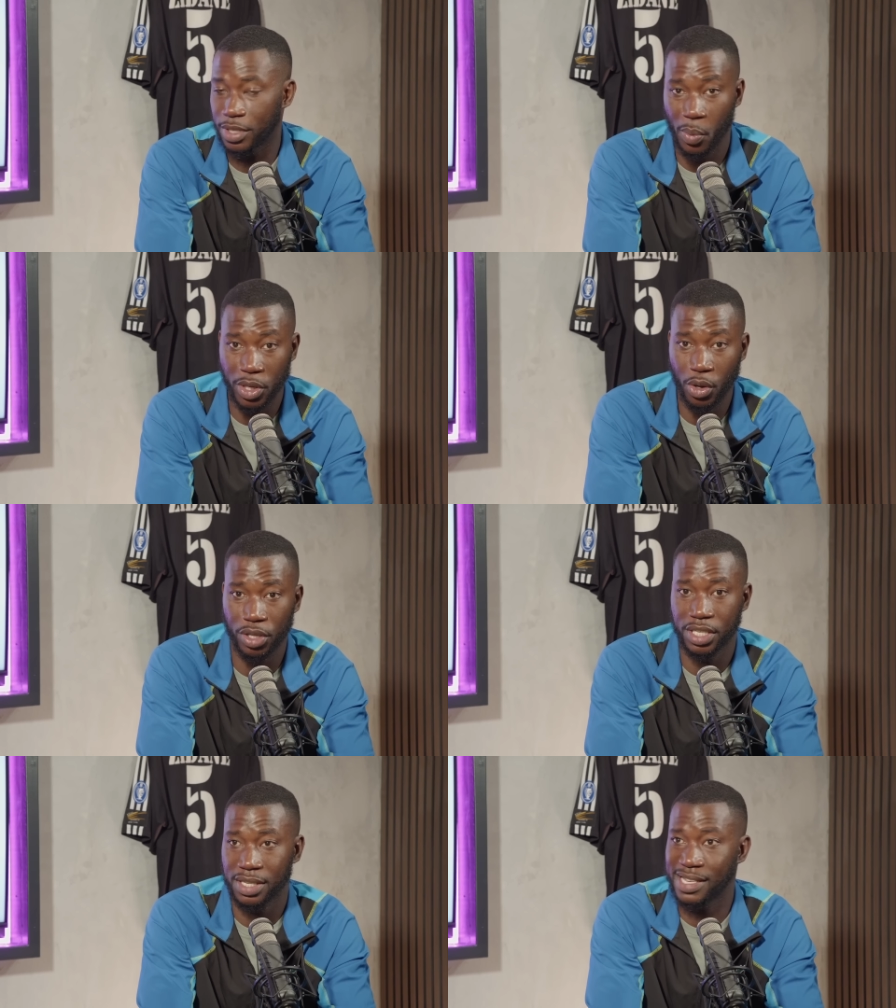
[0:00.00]
that we
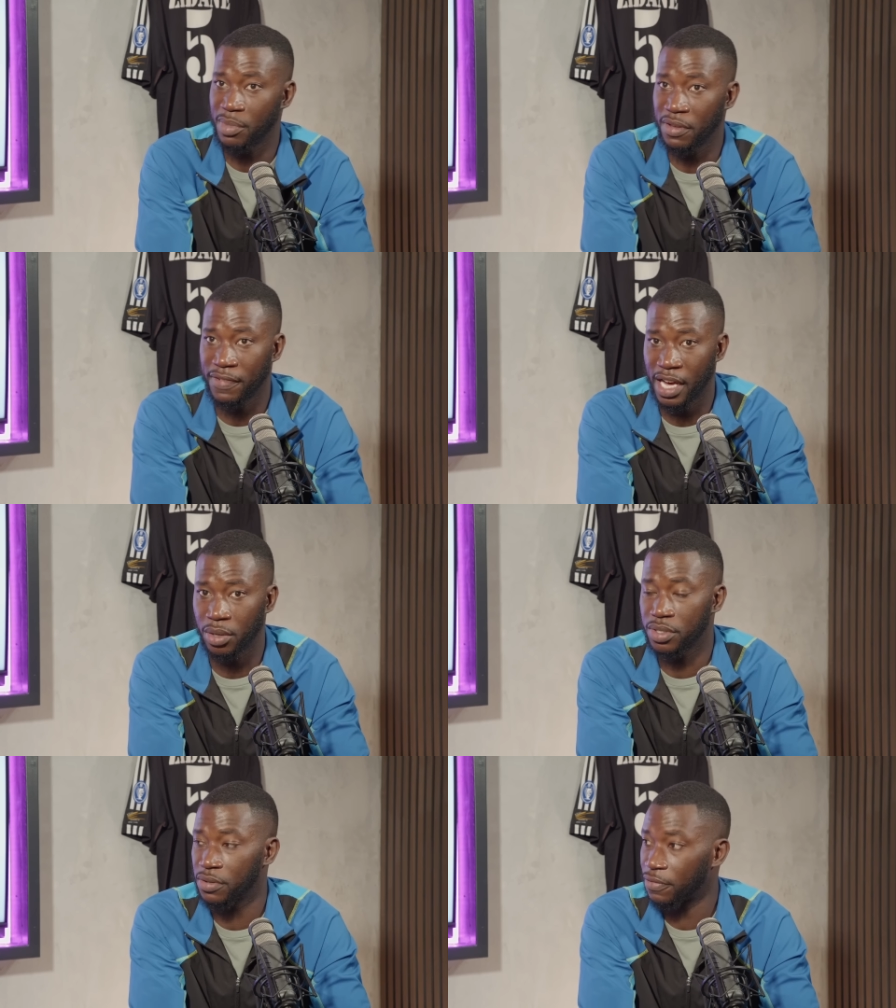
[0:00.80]
got to
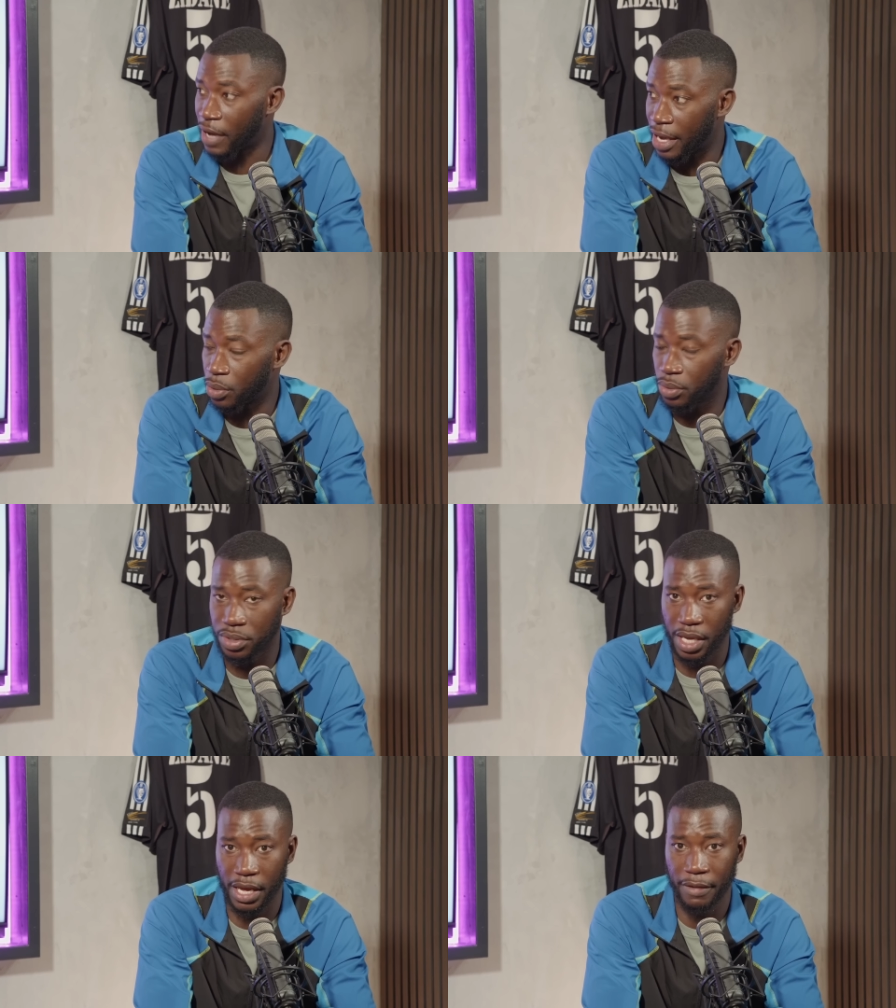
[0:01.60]
semi-finals oh, and mate. finals,
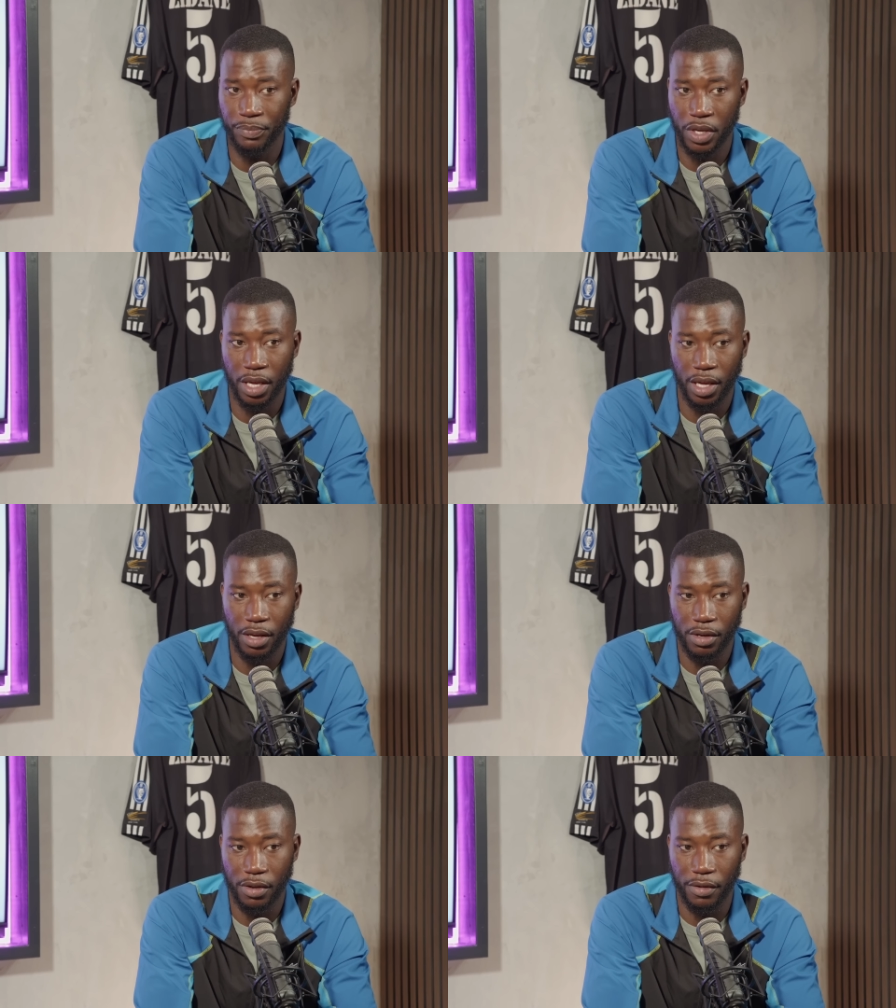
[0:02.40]
yeah,
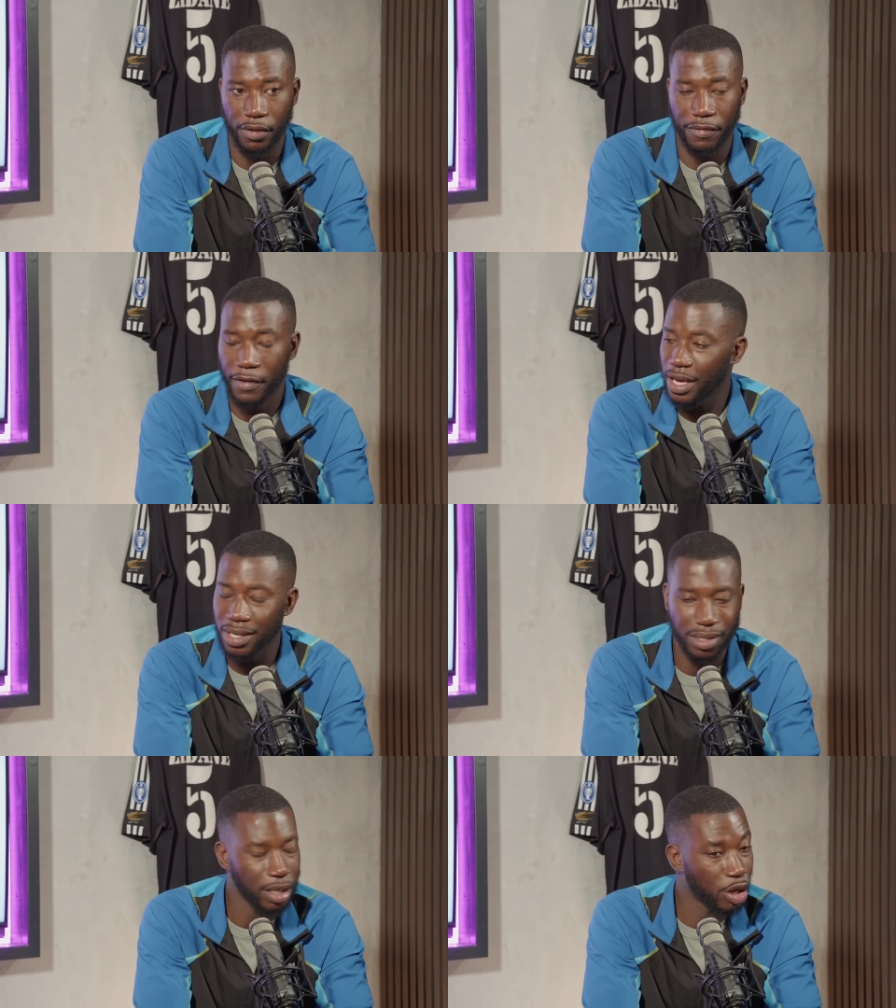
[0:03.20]

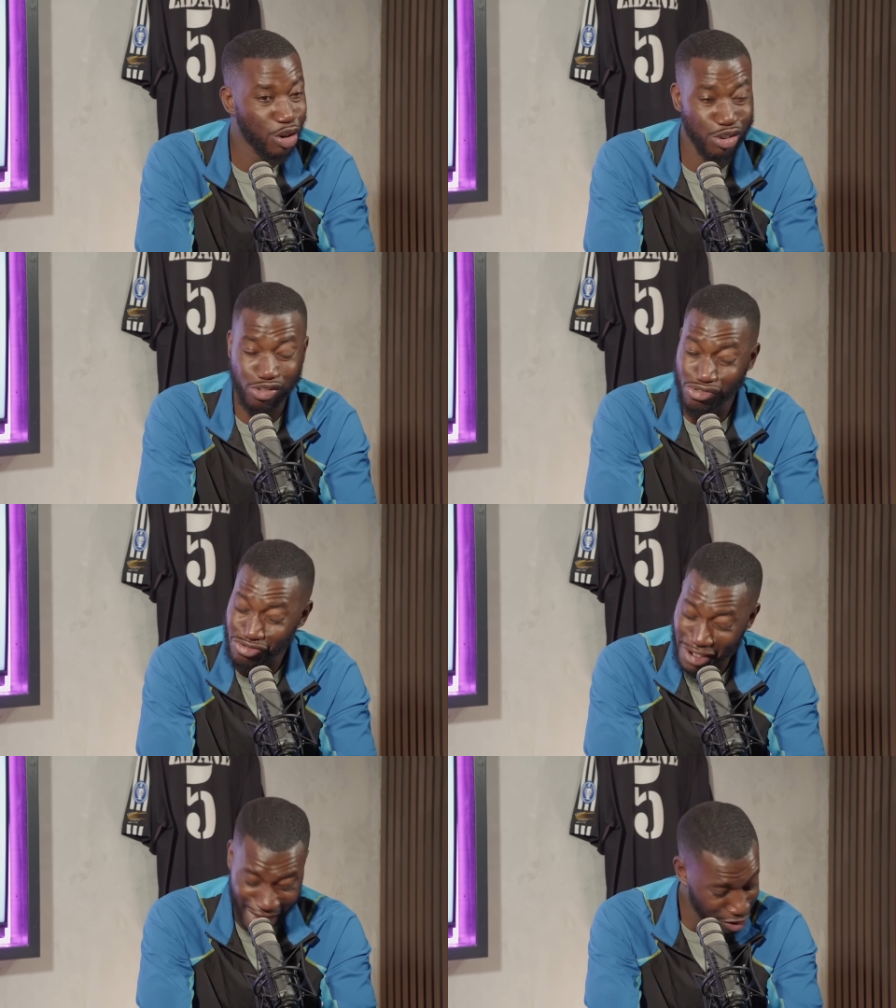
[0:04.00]
Fergie's an
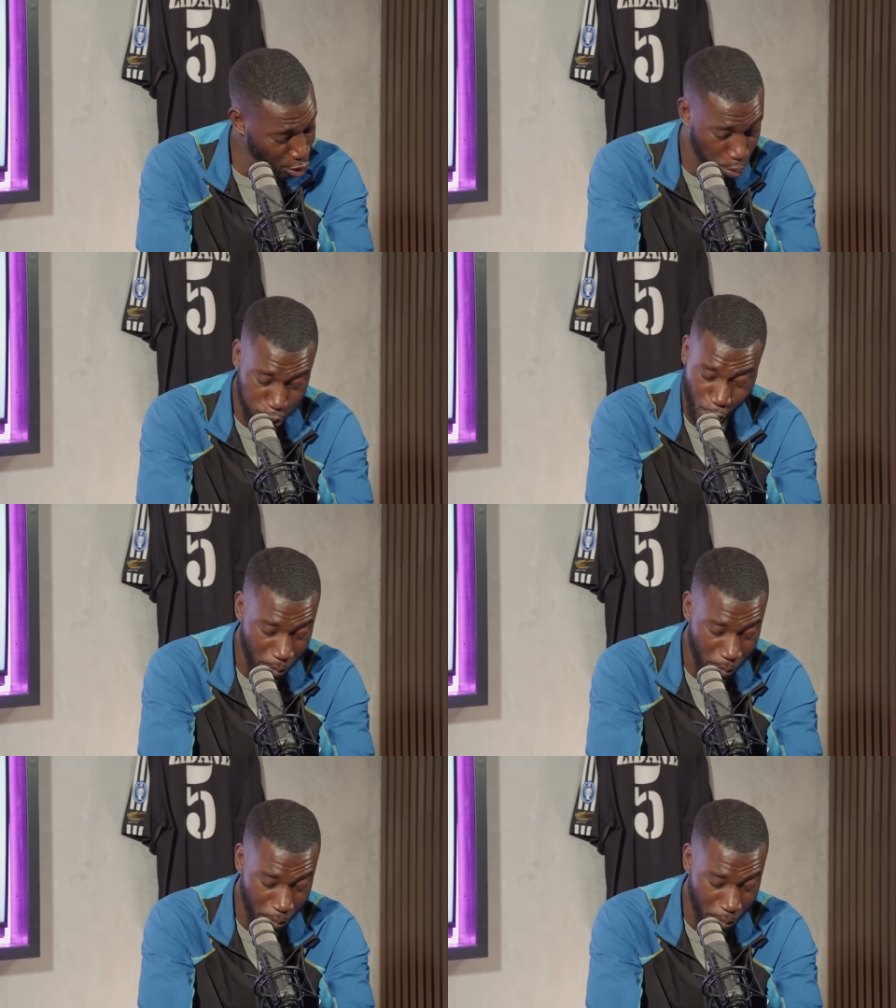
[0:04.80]
incredible